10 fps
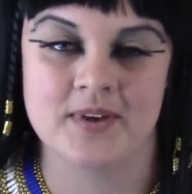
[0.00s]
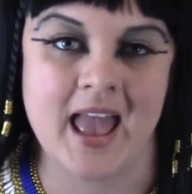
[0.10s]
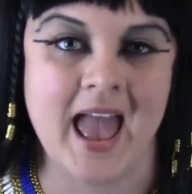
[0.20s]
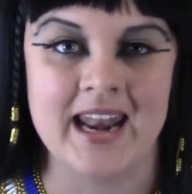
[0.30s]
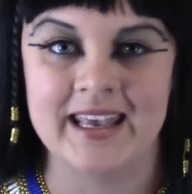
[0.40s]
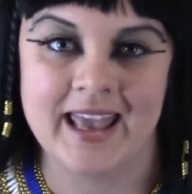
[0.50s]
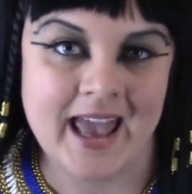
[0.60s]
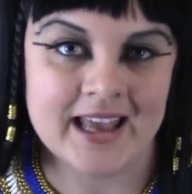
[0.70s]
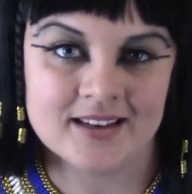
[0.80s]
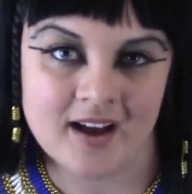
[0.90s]

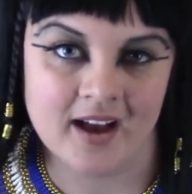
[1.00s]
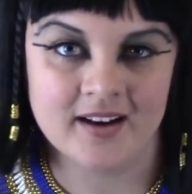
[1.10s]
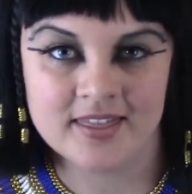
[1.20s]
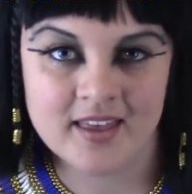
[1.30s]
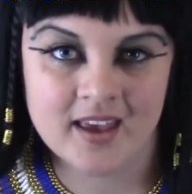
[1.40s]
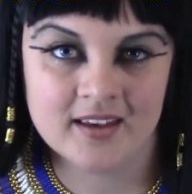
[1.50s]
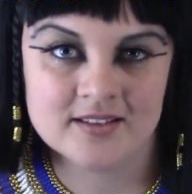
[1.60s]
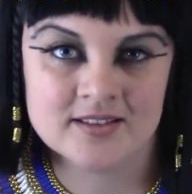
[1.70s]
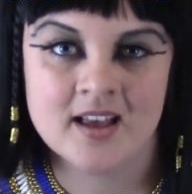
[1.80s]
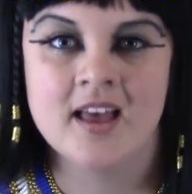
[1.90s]
etiquette kind of
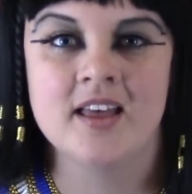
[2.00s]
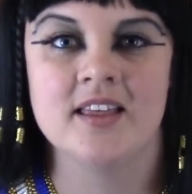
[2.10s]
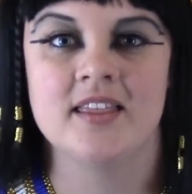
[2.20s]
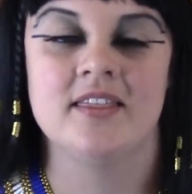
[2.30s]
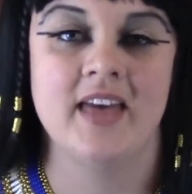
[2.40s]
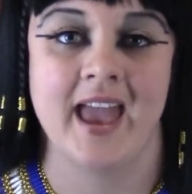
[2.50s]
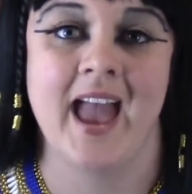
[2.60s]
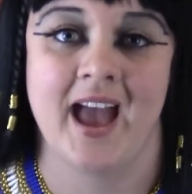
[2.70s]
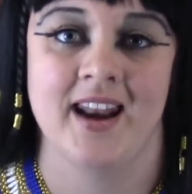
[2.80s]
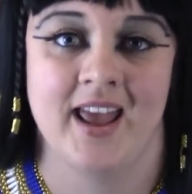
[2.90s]
things. They
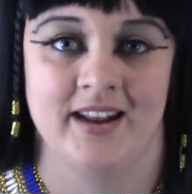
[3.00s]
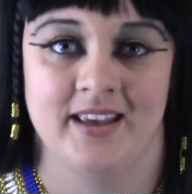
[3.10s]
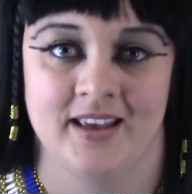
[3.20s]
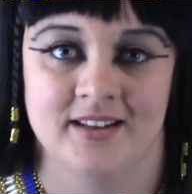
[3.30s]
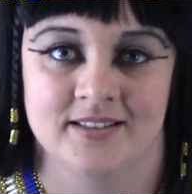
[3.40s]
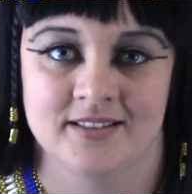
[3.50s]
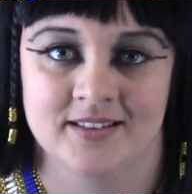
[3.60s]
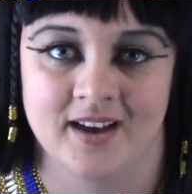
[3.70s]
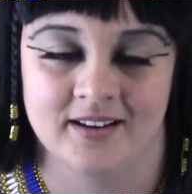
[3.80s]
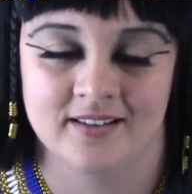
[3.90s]
had etiquette
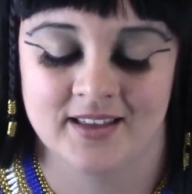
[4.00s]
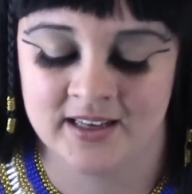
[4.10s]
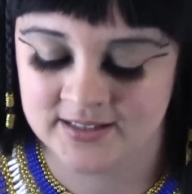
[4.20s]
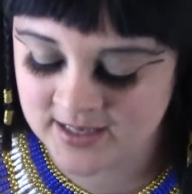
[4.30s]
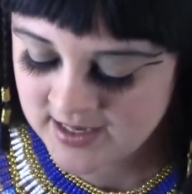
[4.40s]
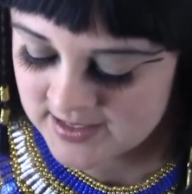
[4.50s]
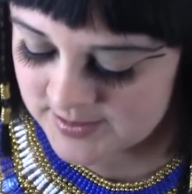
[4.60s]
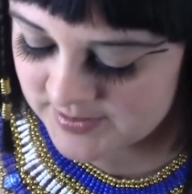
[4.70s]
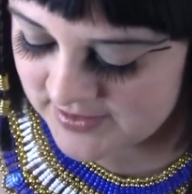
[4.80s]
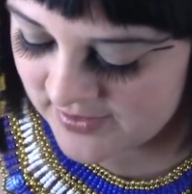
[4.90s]
kind of things.
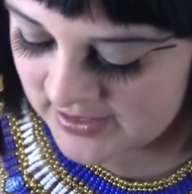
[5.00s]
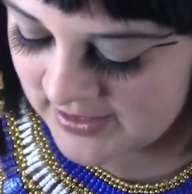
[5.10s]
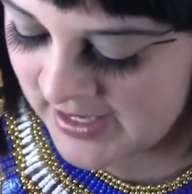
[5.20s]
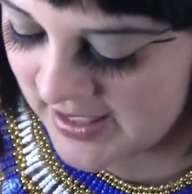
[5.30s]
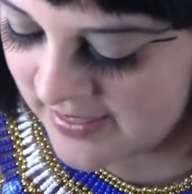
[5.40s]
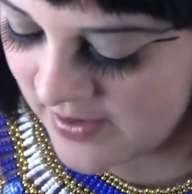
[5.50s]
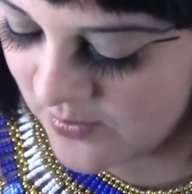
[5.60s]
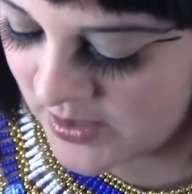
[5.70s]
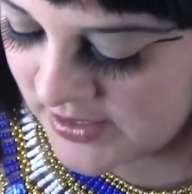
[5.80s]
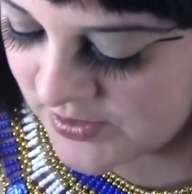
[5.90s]
Specifically, they
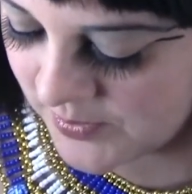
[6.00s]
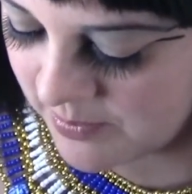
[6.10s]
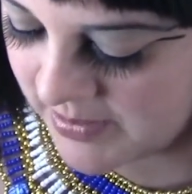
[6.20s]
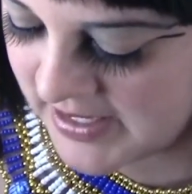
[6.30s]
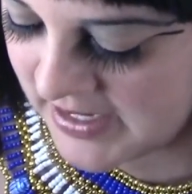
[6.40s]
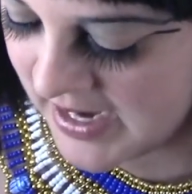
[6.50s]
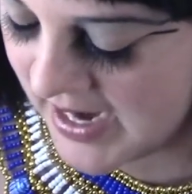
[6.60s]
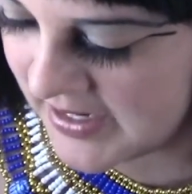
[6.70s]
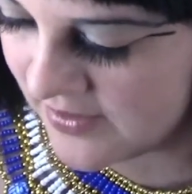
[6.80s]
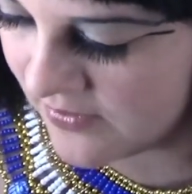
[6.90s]
wouldn't repeat
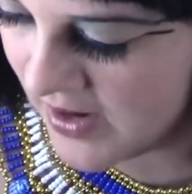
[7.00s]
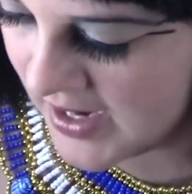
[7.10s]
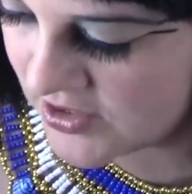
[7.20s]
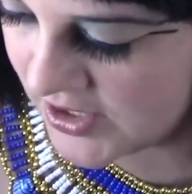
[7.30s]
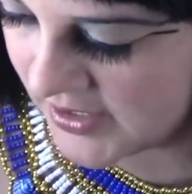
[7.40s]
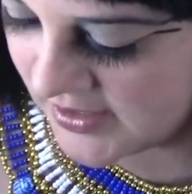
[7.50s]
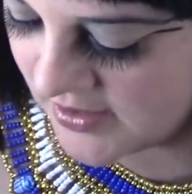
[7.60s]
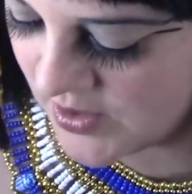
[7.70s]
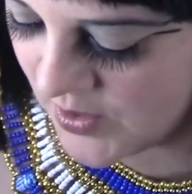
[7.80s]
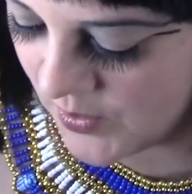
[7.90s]
any fraction
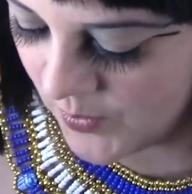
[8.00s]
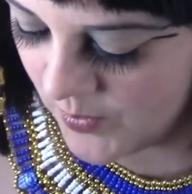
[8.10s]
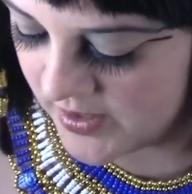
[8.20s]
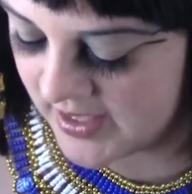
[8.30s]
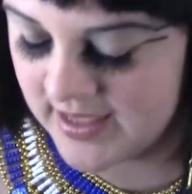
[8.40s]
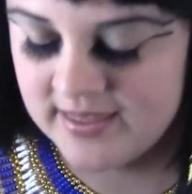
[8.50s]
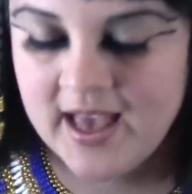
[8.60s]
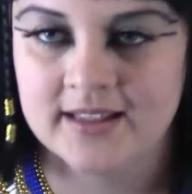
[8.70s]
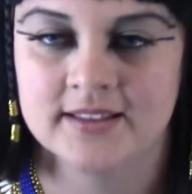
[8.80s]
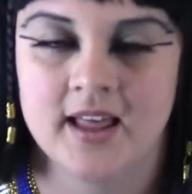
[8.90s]
within
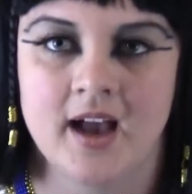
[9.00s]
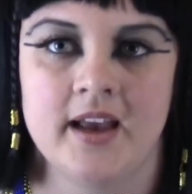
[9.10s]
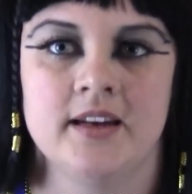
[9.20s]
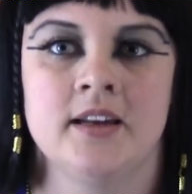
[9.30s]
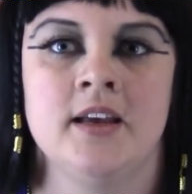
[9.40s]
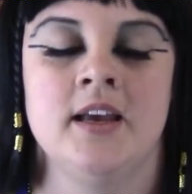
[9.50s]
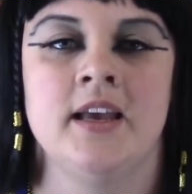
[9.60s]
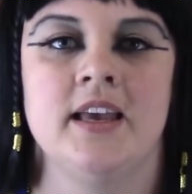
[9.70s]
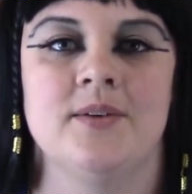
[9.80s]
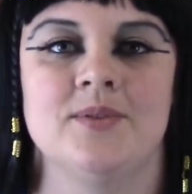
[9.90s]
that line.
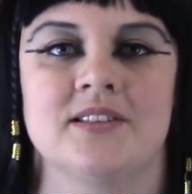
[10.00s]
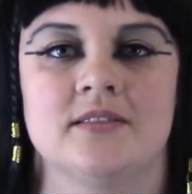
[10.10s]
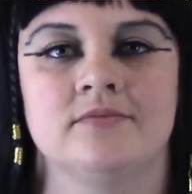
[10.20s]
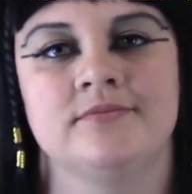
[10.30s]
It was